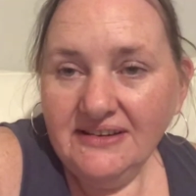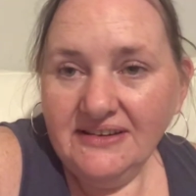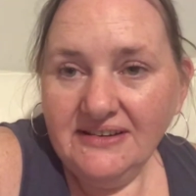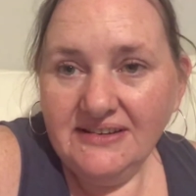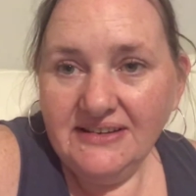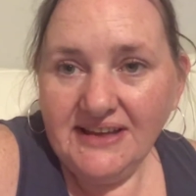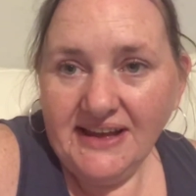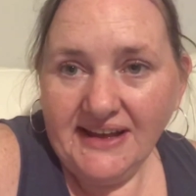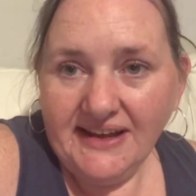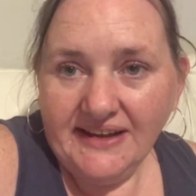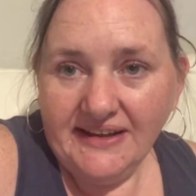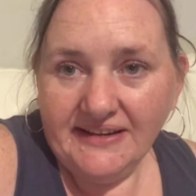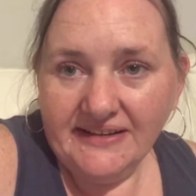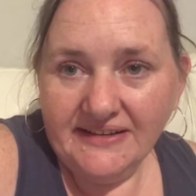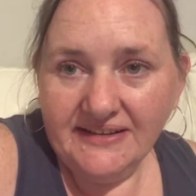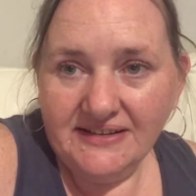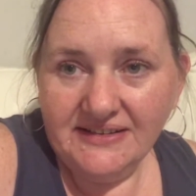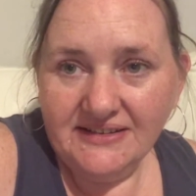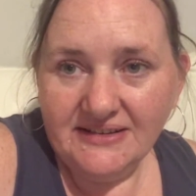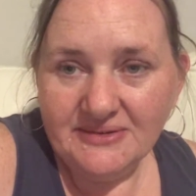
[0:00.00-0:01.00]
Yay.
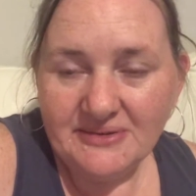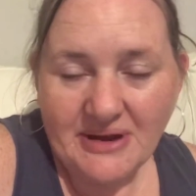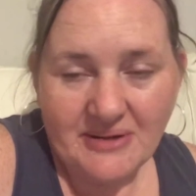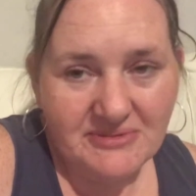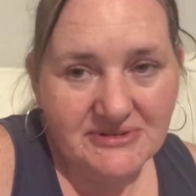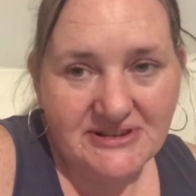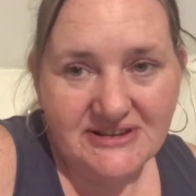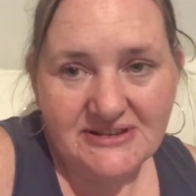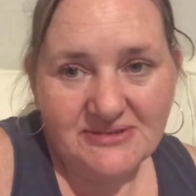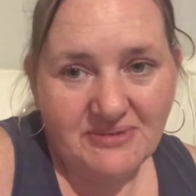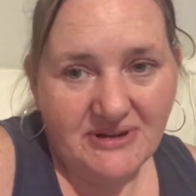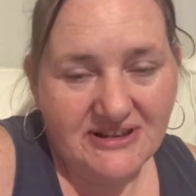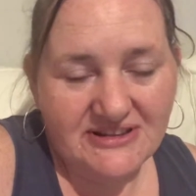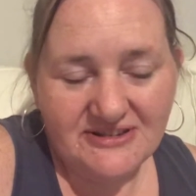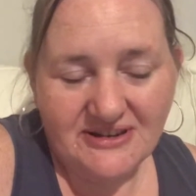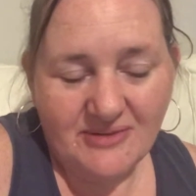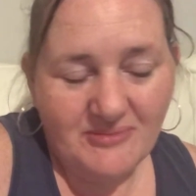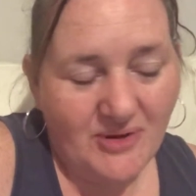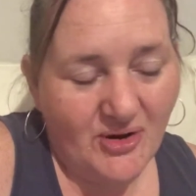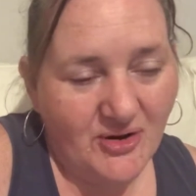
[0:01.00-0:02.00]
I'm absolutely sweating.
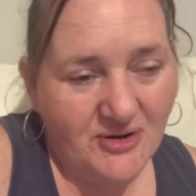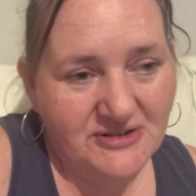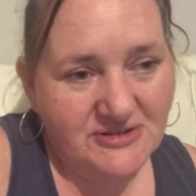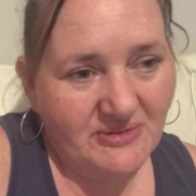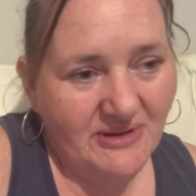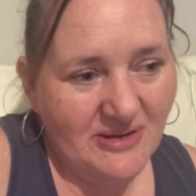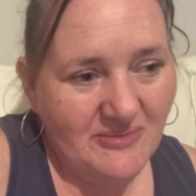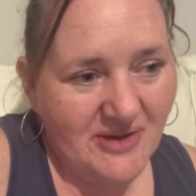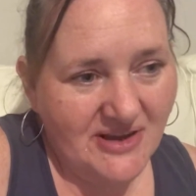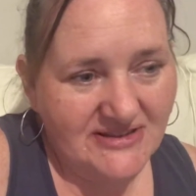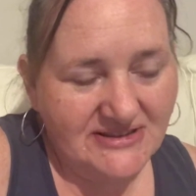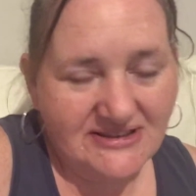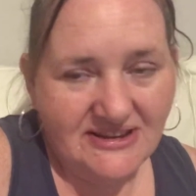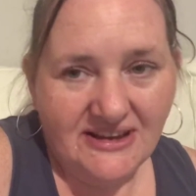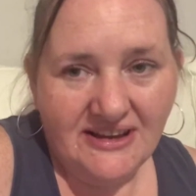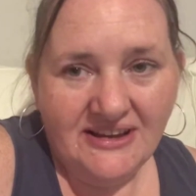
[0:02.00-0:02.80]
Sorry, my hot sweaty mess.